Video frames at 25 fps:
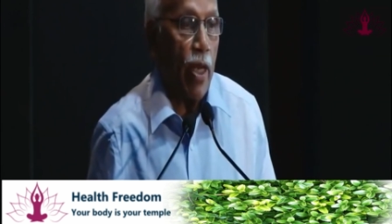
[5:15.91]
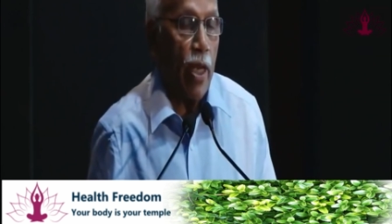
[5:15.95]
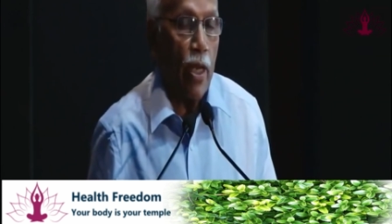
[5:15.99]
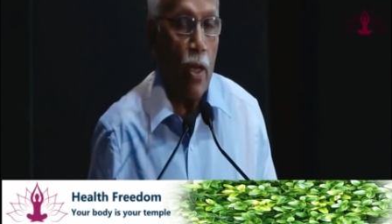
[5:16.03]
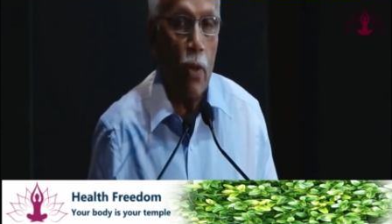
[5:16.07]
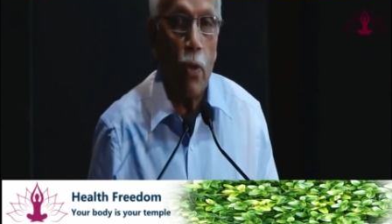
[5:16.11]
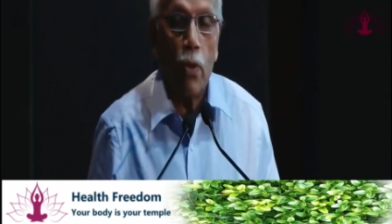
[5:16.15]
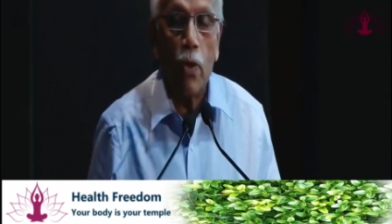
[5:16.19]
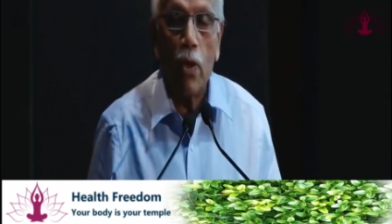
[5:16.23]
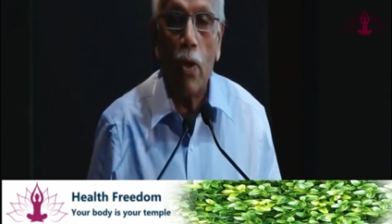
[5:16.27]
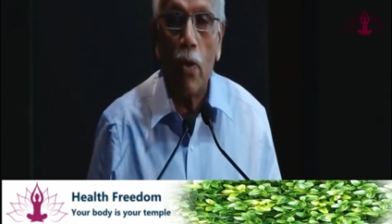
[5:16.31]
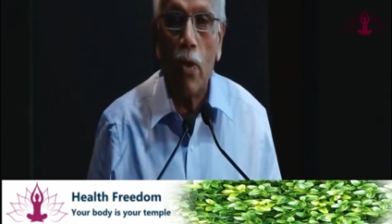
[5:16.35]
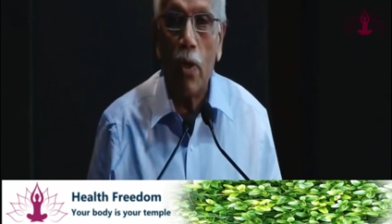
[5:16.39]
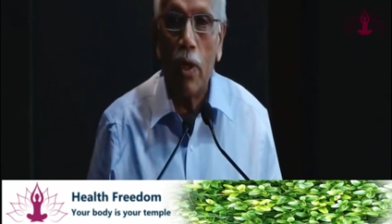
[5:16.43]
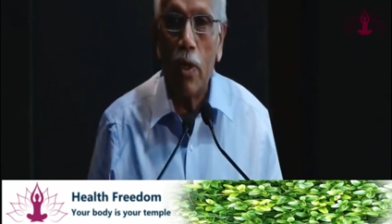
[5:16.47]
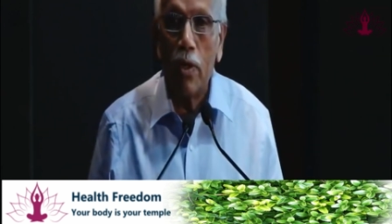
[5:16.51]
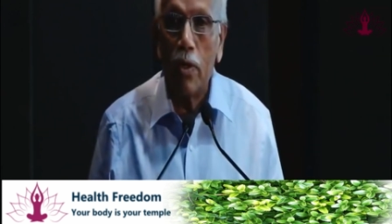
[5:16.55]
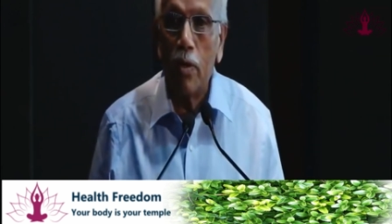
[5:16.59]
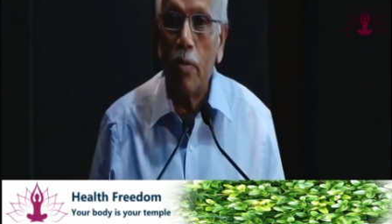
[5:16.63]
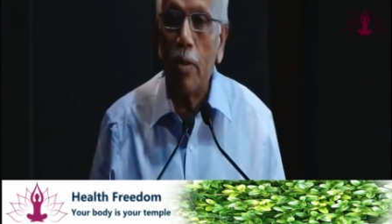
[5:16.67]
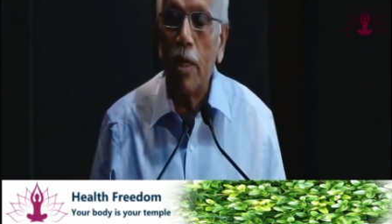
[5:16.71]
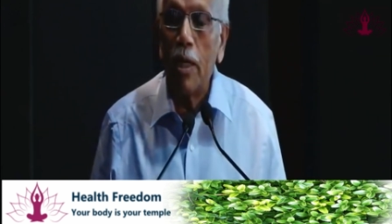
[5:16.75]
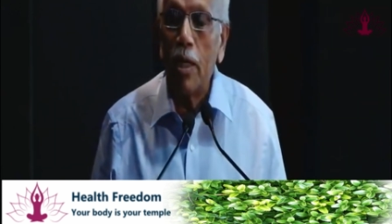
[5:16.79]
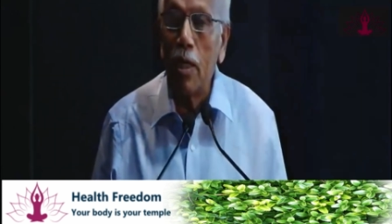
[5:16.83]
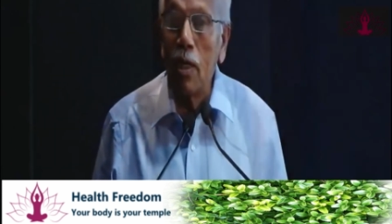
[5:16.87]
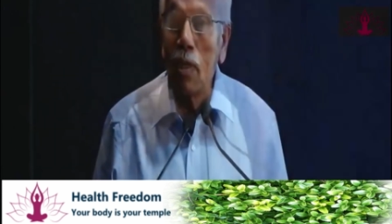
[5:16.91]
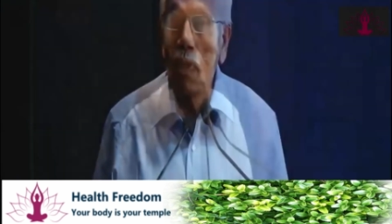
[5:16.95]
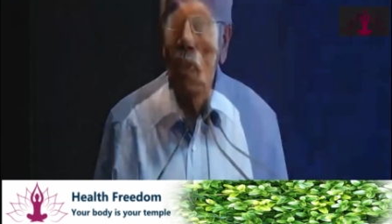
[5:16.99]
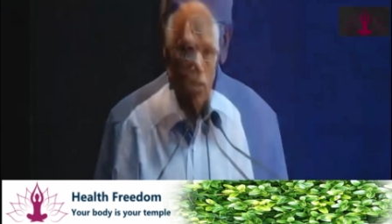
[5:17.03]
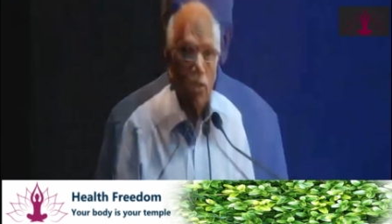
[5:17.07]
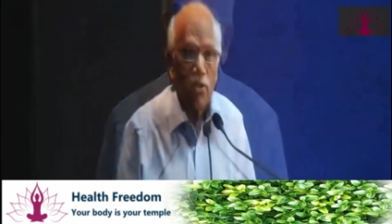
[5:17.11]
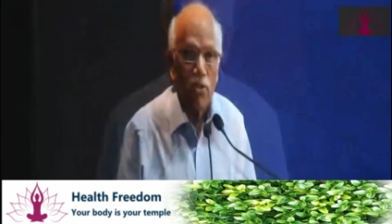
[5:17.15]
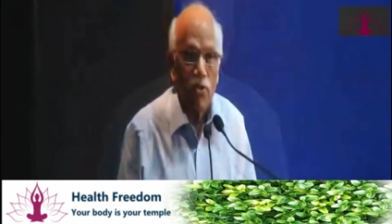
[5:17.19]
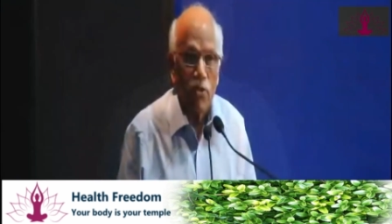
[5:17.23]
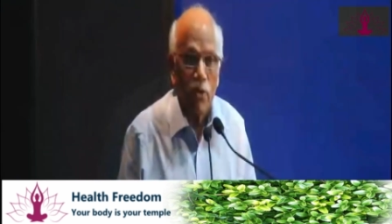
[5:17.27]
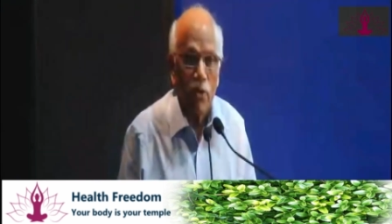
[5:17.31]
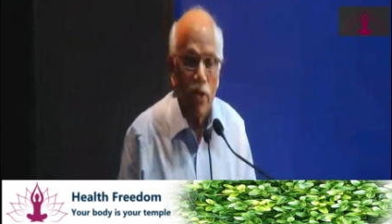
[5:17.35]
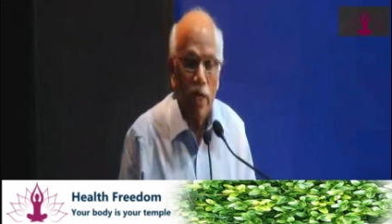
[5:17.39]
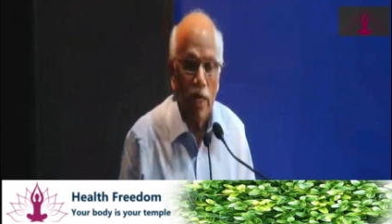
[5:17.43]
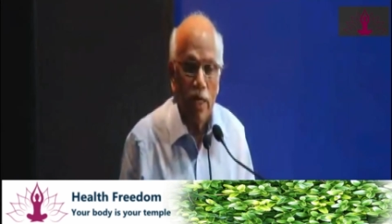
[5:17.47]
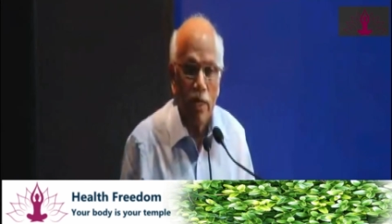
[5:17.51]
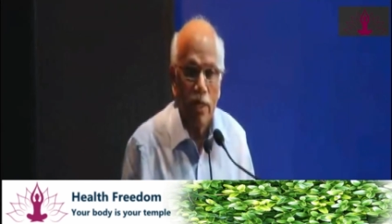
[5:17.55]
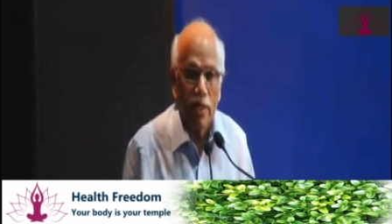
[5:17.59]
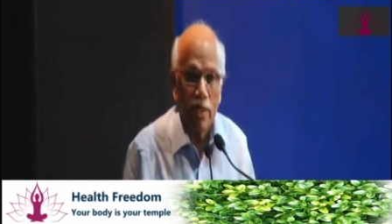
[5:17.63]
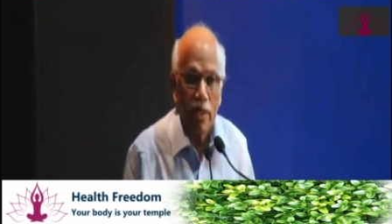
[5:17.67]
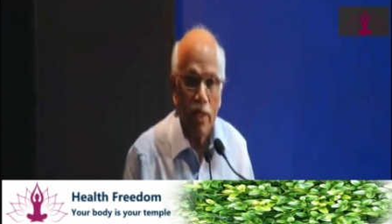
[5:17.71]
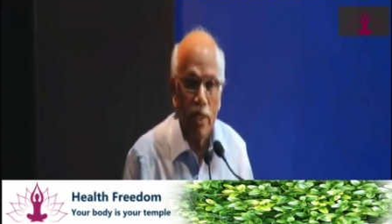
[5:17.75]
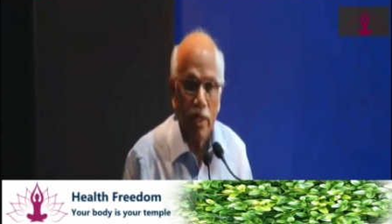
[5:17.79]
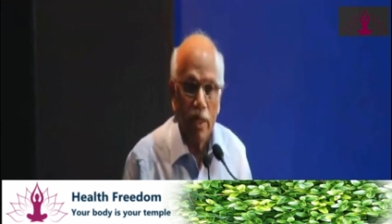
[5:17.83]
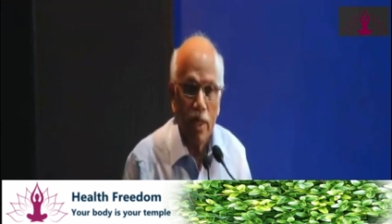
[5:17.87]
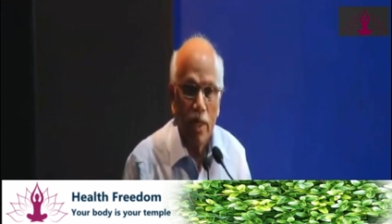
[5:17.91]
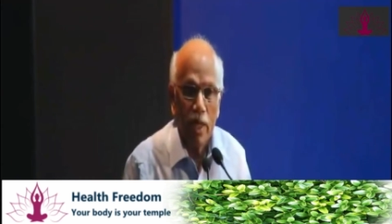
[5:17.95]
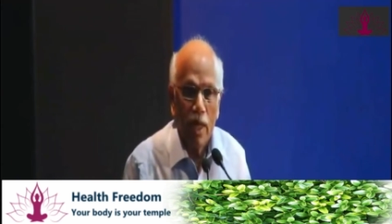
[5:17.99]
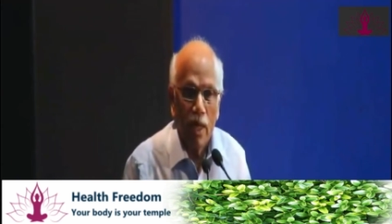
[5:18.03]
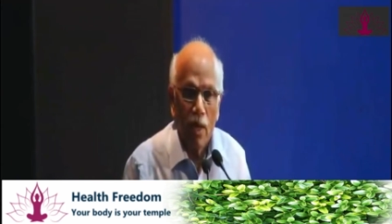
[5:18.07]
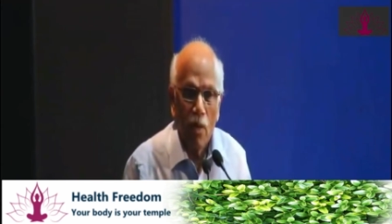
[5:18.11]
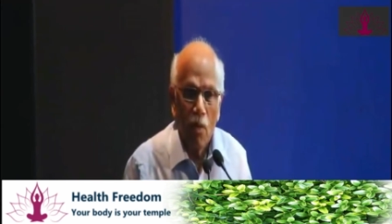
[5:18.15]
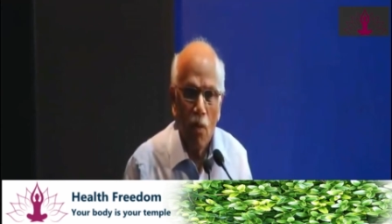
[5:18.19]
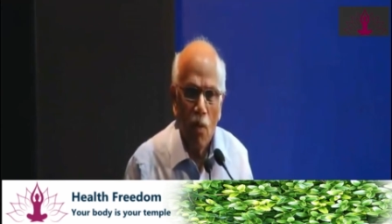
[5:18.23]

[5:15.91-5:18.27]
when I go around to medical colleges to lecture,